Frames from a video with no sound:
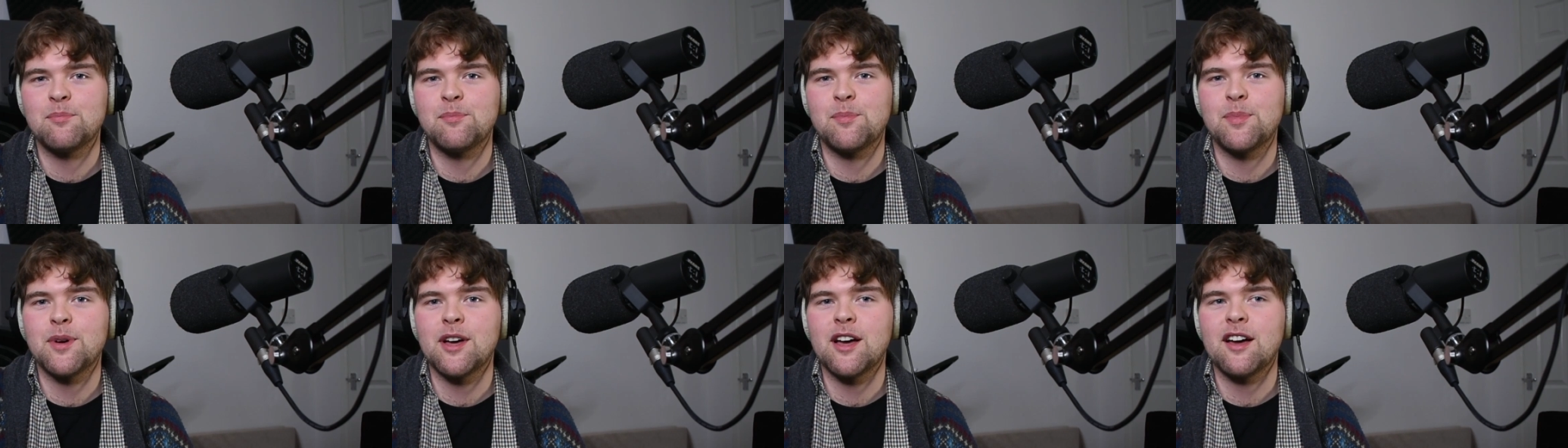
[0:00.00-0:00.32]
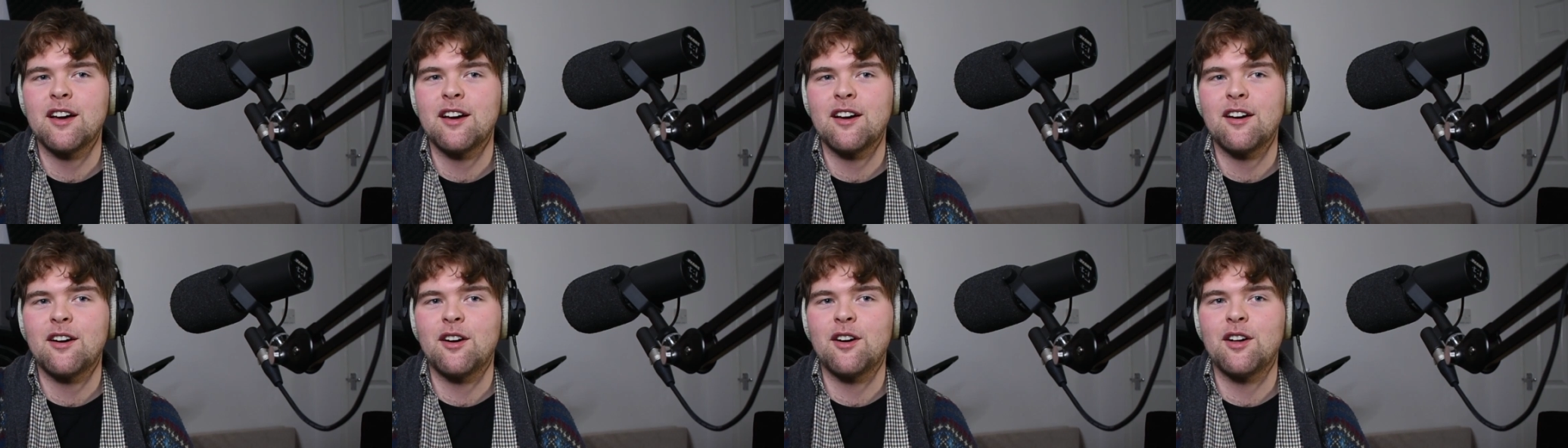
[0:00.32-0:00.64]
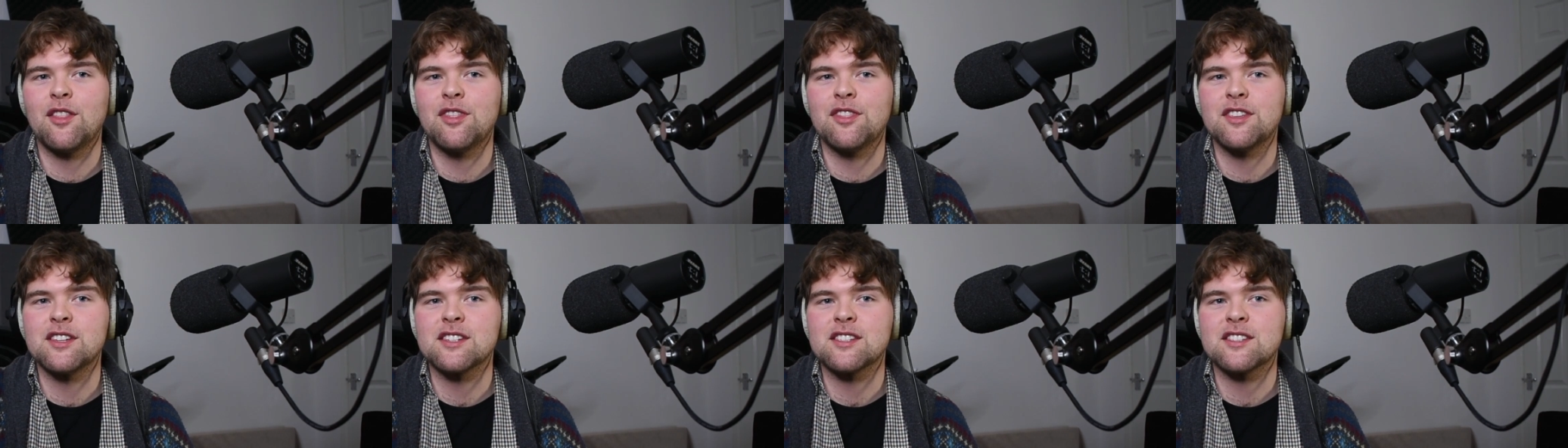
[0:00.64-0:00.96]
but
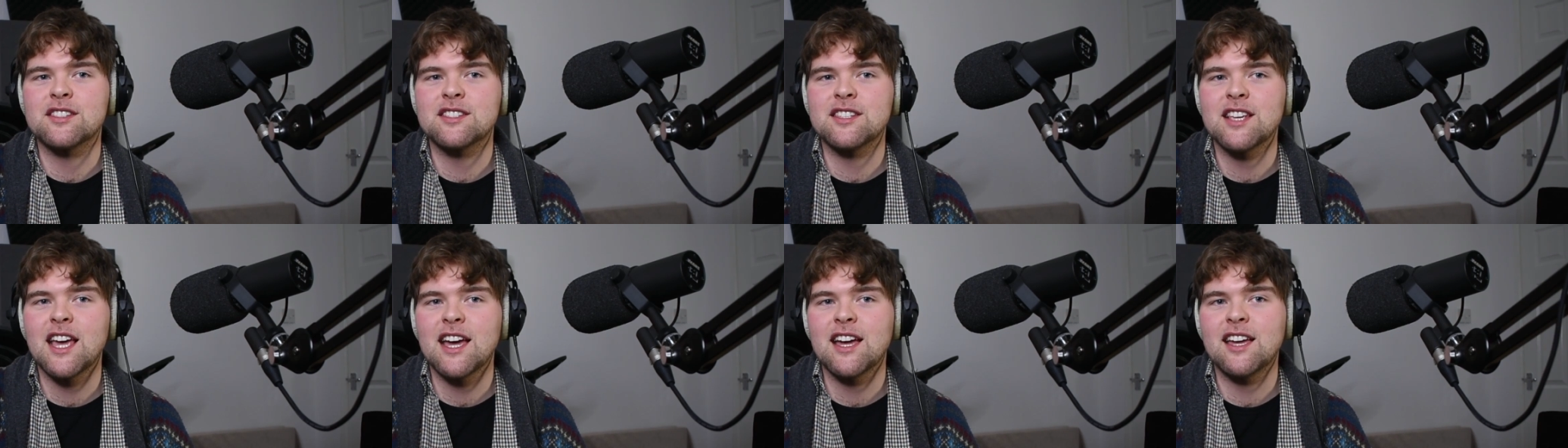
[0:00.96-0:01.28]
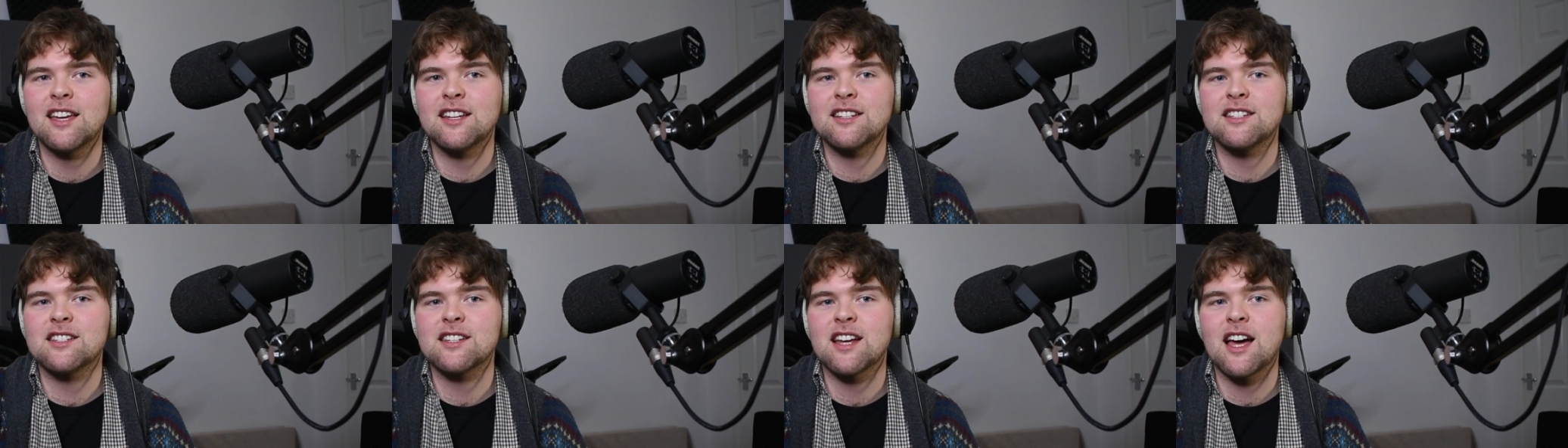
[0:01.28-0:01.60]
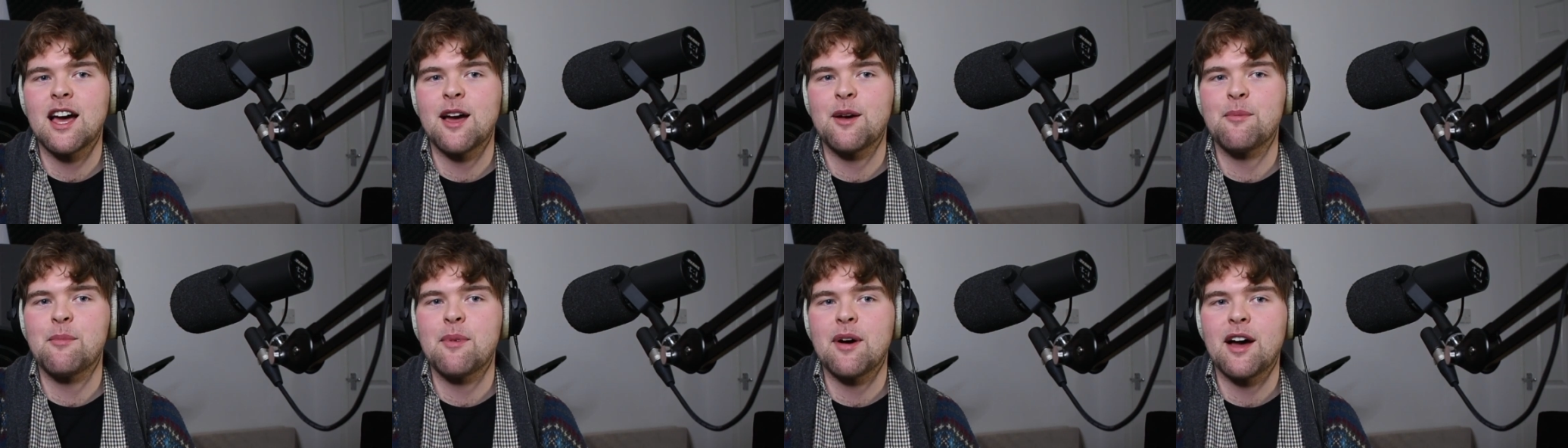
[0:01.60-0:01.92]
on the second
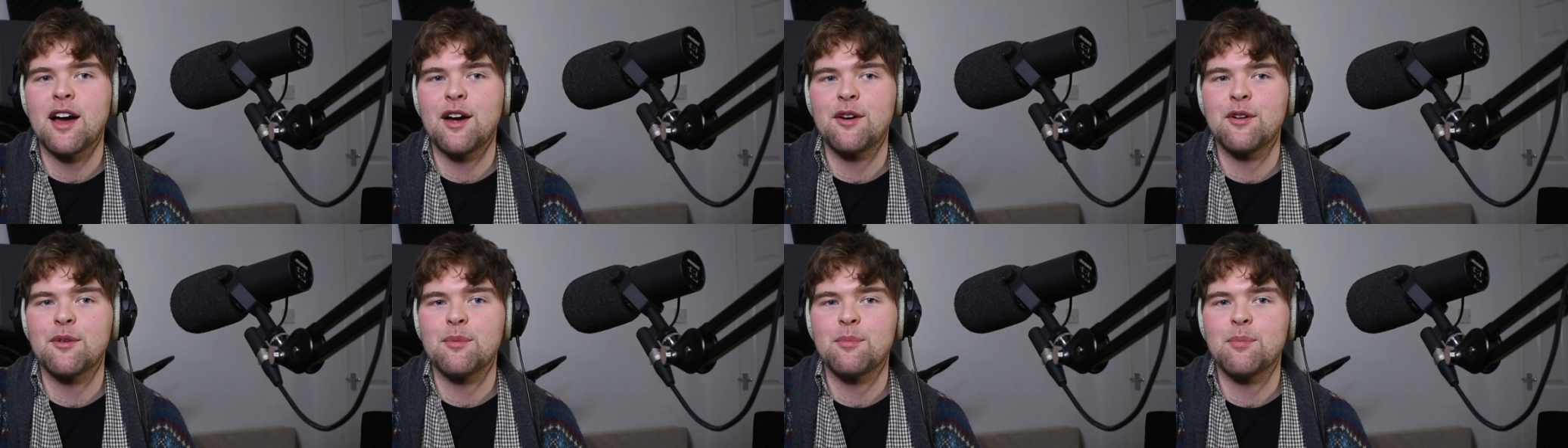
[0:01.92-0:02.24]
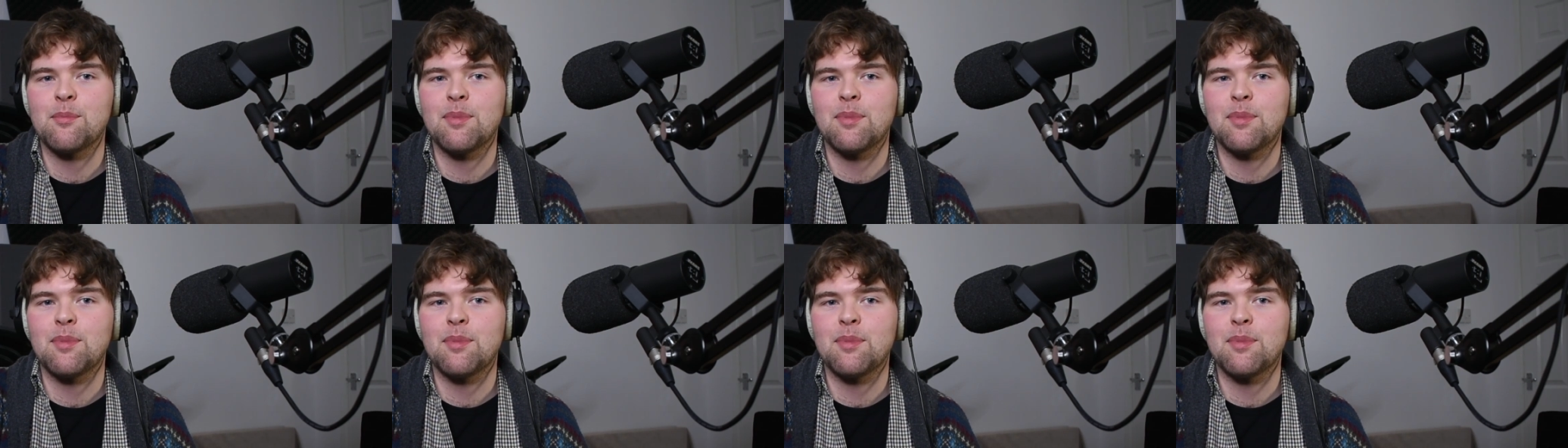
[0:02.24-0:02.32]
time I